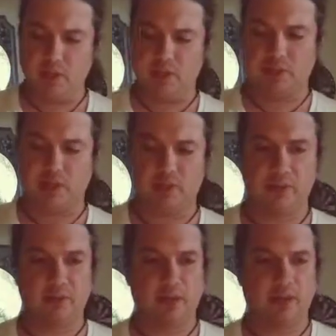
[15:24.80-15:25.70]
you know, it's
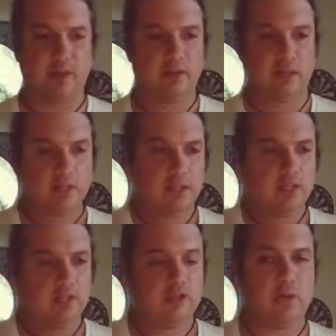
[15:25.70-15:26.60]
another like
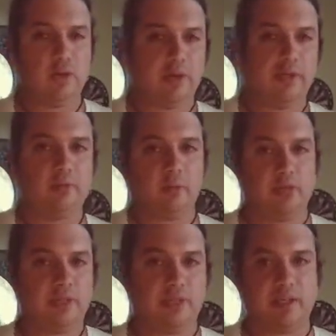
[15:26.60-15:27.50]
joint
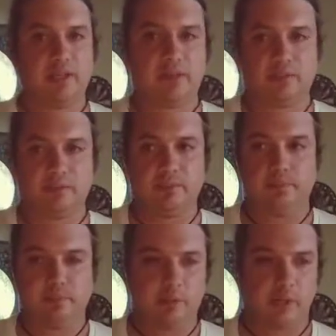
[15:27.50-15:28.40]
where they're gonna,
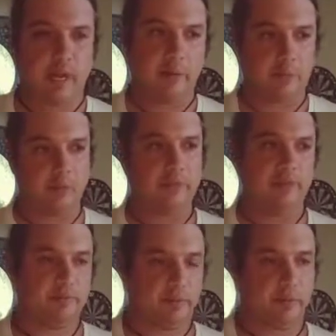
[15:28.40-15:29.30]
okay,
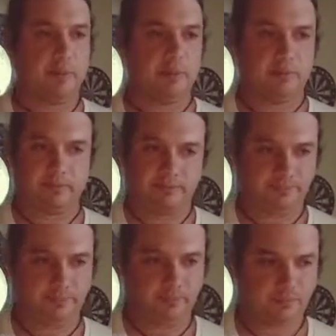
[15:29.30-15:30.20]
Peruvian food, but
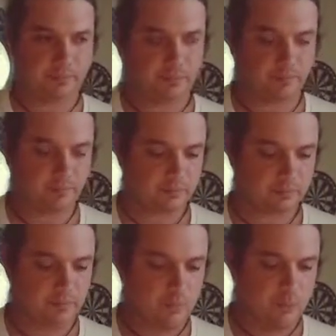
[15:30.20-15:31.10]

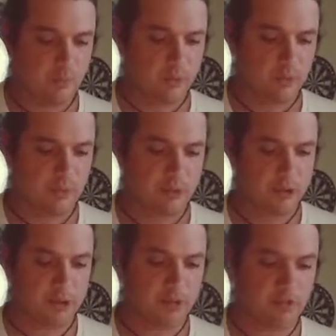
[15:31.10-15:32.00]
you know, it was like
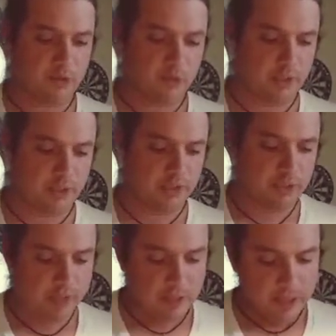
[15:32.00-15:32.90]
commercialized
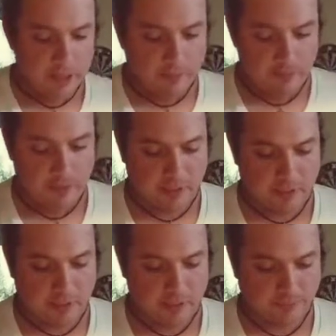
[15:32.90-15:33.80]
joints.
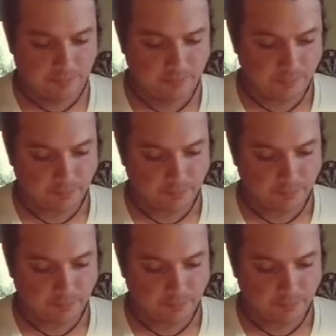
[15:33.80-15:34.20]
But